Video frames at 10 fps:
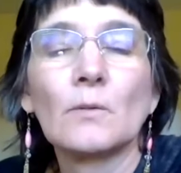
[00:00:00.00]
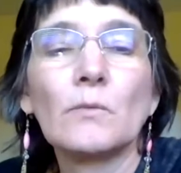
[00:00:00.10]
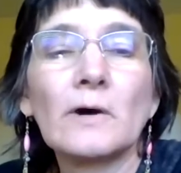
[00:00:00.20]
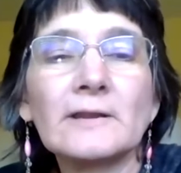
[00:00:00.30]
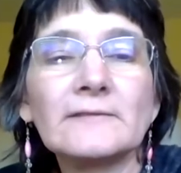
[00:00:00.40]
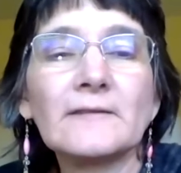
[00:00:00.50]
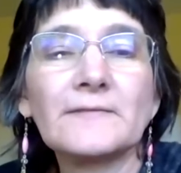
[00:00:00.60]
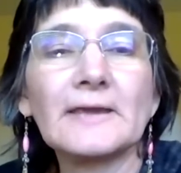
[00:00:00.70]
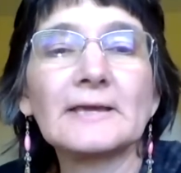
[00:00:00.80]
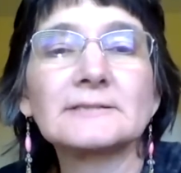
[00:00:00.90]
One of the
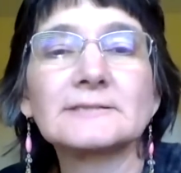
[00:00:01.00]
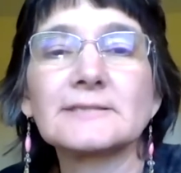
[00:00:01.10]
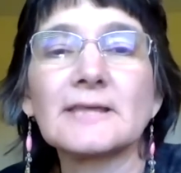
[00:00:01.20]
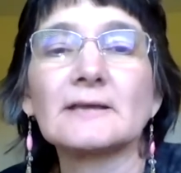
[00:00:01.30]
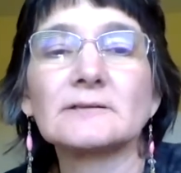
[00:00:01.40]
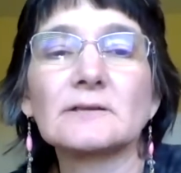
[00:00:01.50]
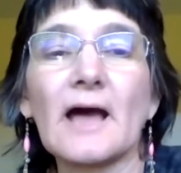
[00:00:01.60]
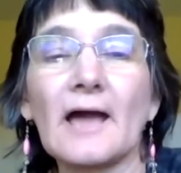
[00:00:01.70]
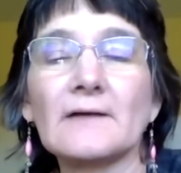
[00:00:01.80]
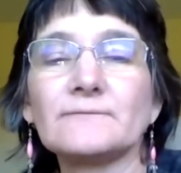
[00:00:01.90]
things that
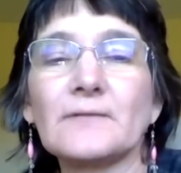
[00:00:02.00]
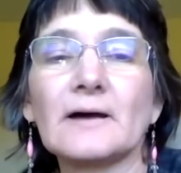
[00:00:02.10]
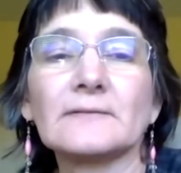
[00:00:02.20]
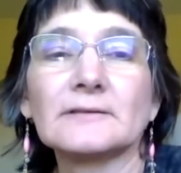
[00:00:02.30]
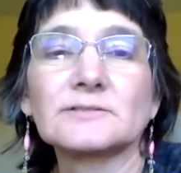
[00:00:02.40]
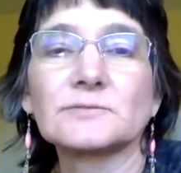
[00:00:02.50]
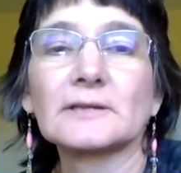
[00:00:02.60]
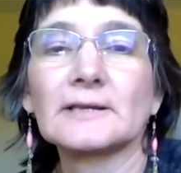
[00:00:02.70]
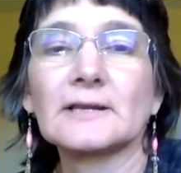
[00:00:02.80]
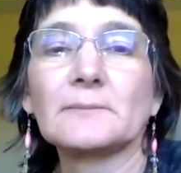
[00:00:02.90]
I have found that's
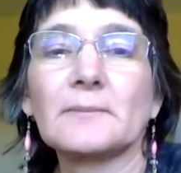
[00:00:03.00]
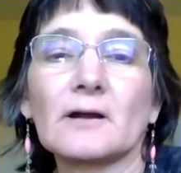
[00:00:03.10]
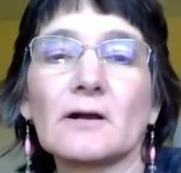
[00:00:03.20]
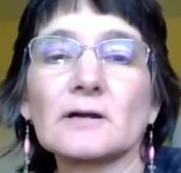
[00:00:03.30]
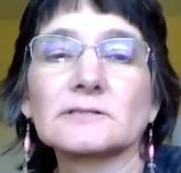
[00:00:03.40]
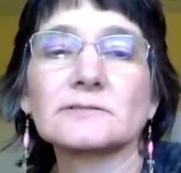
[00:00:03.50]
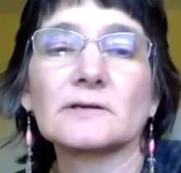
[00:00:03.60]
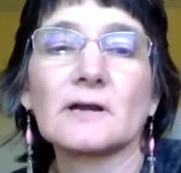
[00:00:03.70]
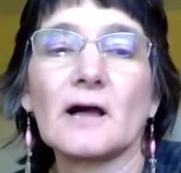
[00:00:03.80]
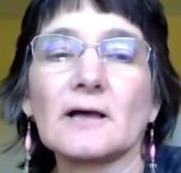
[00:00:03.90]
really neat about Cards
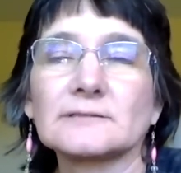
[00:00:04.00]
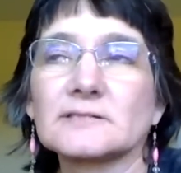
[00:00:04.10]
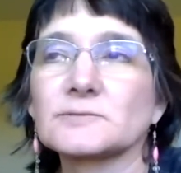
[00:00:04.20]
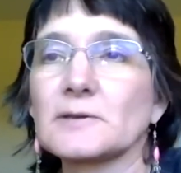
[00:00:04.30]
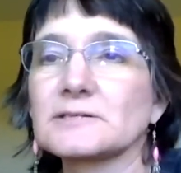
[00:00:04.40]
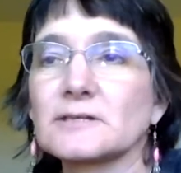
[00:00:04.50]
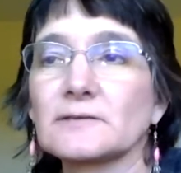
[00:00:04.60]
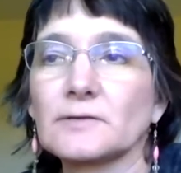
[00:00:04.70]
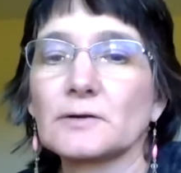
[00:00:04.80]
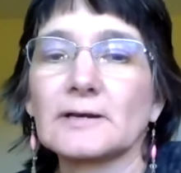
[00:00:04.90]
for Calls, especially
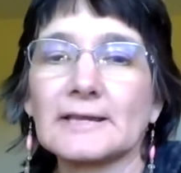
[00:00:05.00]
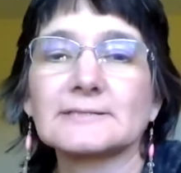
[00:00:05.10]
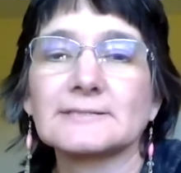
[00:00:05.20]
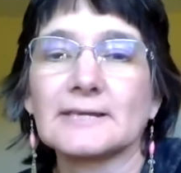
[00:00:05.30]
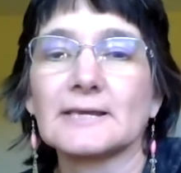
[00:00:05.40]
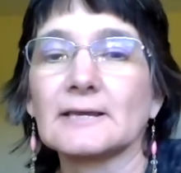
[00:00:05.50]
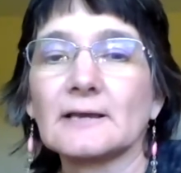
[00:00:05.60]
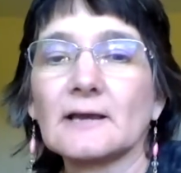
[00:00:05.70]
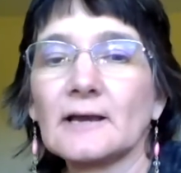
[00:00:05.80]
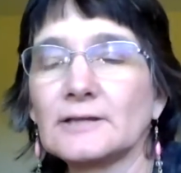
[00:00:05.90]
if you're an EC,
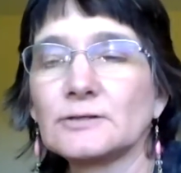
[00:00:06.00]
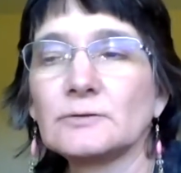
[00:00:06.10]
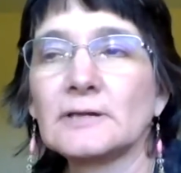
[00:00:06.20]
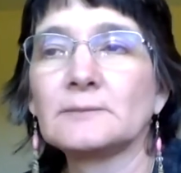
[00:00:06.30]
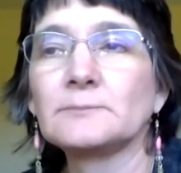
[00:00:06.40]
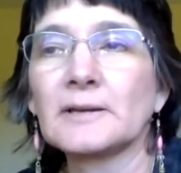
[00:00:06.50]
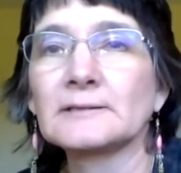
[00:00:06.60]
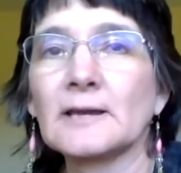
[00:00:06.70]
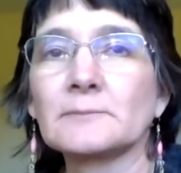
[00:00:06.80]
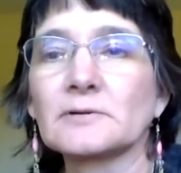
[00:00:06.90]
and you need big
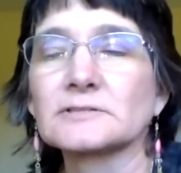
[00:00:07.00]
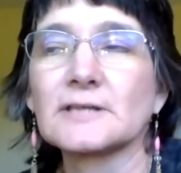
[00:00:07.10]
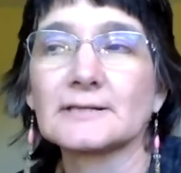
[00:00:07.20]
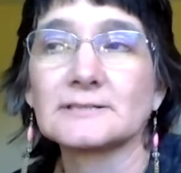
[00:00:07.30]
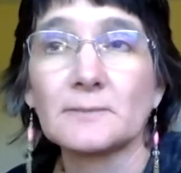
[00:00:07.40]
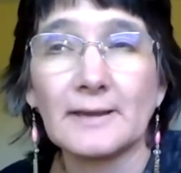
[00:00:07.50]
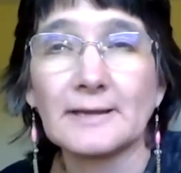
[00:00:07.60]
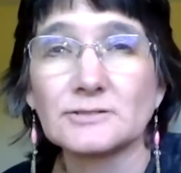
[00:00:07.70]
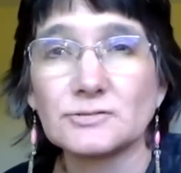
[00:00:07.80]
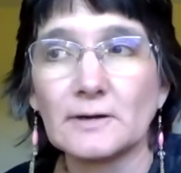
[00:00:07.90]
numbers, like to
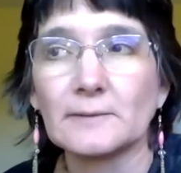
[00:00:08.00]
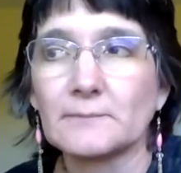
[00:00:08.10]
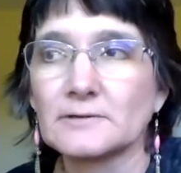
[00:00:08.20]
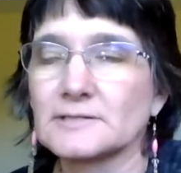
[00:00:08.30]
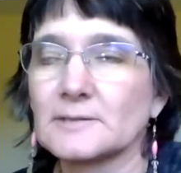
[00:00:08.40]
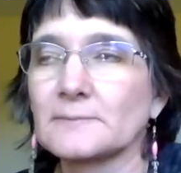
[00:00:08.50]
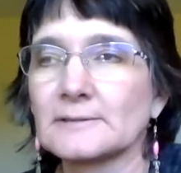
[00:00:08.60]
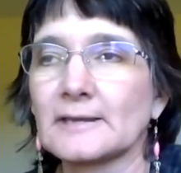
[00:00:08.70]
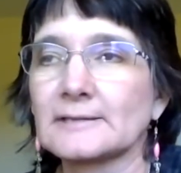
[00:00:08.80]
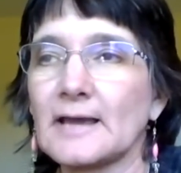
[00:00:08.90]
make a trip or something
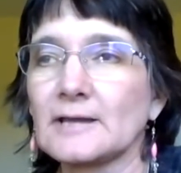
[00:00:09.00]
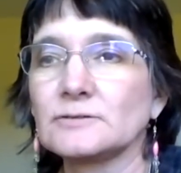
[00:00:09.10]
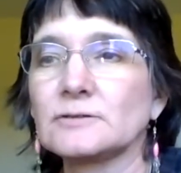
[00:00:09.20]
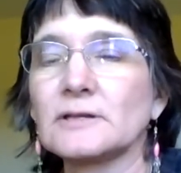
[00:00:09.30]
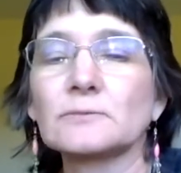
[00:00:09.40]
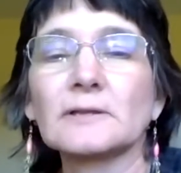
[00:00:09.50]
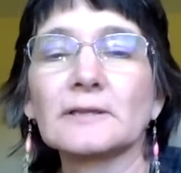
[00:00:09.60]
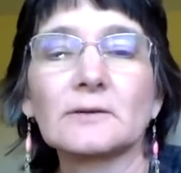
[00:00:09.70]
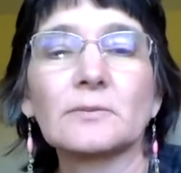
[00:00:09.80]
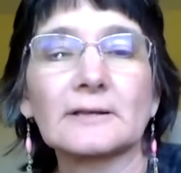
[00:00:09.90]
like that, and you need
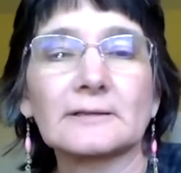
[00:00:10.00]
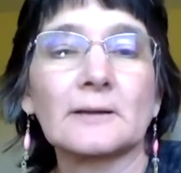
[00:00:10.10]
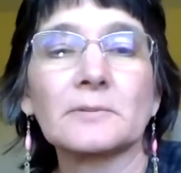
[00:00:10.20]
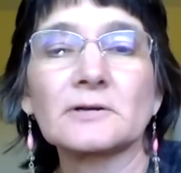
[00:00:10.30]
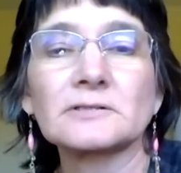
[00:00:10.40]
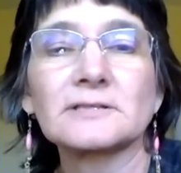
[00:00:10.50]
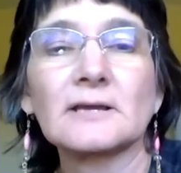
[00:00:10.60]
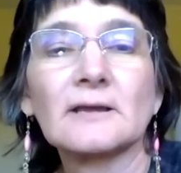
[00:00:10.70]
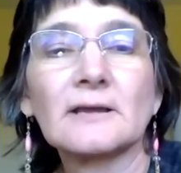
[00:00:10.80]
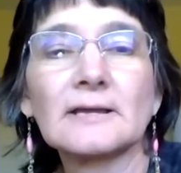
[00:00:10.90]
really quick numbers,
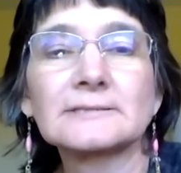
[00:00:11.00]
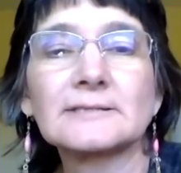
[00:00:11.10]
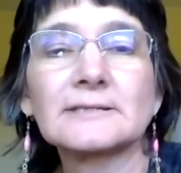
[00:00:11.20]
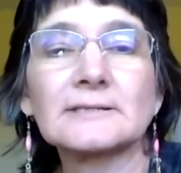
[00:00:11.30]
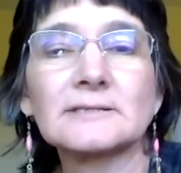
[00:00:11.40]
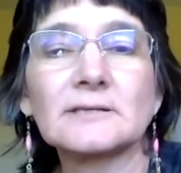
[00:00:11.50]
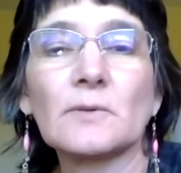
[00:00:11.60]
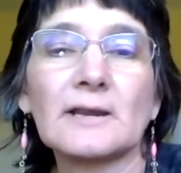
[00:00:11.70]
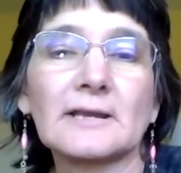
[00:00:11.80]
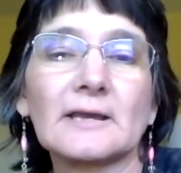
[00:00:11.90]
it's an easy
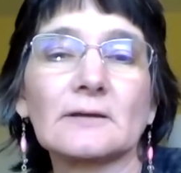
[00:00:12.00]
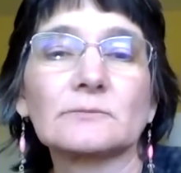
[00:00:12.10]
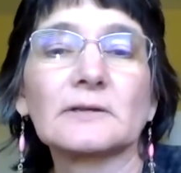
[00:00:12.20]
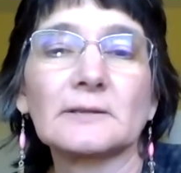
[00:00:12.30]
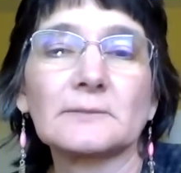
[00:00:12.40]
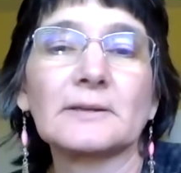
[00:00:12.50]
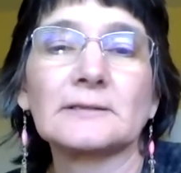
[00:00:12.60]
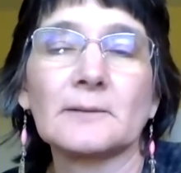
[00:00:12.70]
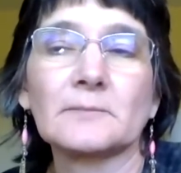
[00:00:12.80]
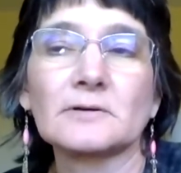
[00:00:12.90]
way to get really big
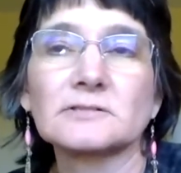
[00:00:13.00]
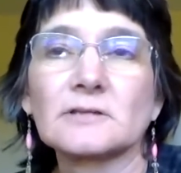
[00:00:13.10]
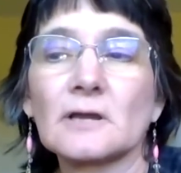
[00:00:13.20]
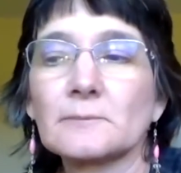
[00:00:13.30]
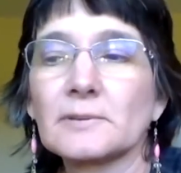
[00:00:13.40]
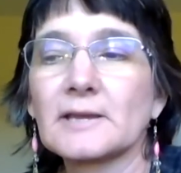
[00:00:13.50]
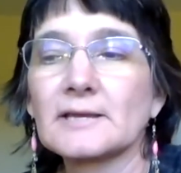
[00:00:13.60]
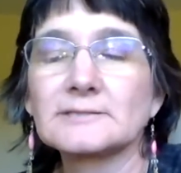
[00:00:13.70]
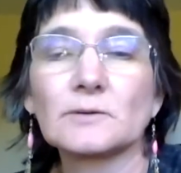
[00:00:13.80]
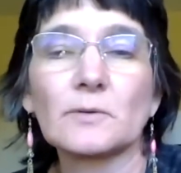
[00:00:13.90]
numbers
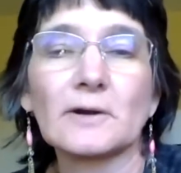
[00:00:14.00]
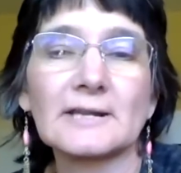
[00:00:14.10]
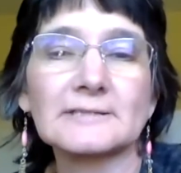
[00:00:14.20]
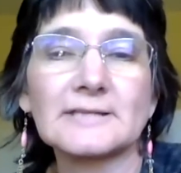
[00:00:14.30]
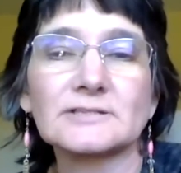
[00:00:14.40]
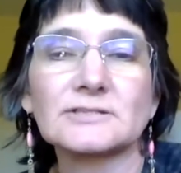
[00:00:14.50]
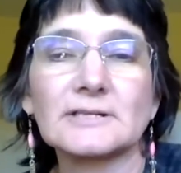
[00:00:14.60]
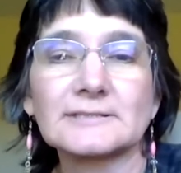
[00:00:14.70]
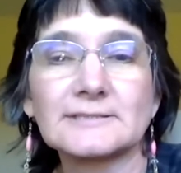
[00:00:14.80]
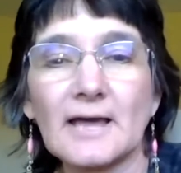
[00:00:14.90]
because the organization
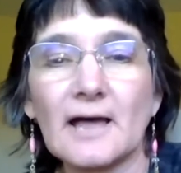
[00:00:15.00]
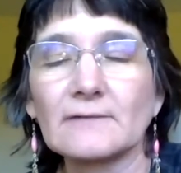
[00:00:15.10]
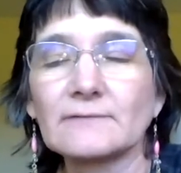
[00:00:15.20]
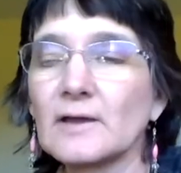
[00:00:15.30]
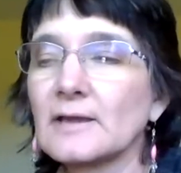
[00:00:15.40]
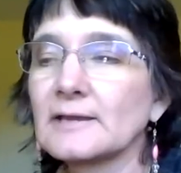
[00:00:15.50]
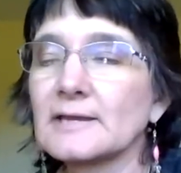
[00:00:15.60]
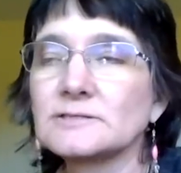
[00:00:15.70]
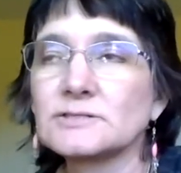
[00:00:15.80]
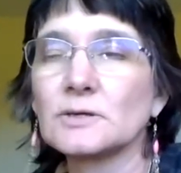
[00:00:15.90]
itself
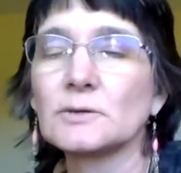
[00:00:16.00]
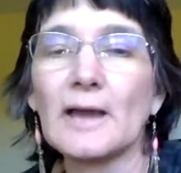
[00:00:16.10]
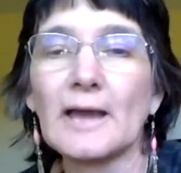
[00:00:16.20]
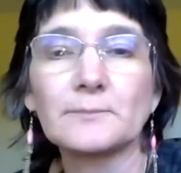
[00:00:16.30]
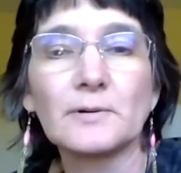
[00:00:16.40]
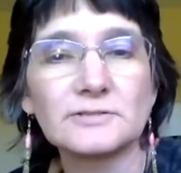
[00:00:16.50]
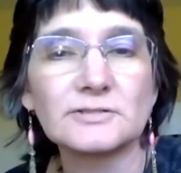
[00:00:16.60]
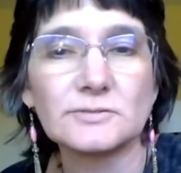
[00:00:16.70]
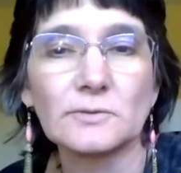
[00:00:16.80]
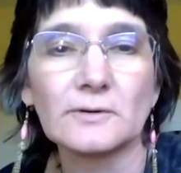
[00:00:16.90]
can do a
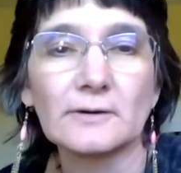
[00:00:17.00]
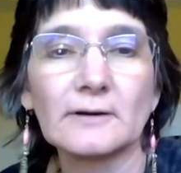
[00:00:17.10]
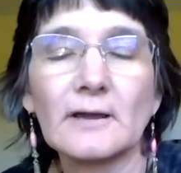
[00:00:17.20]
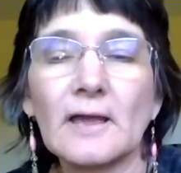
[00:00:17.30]
purchase order.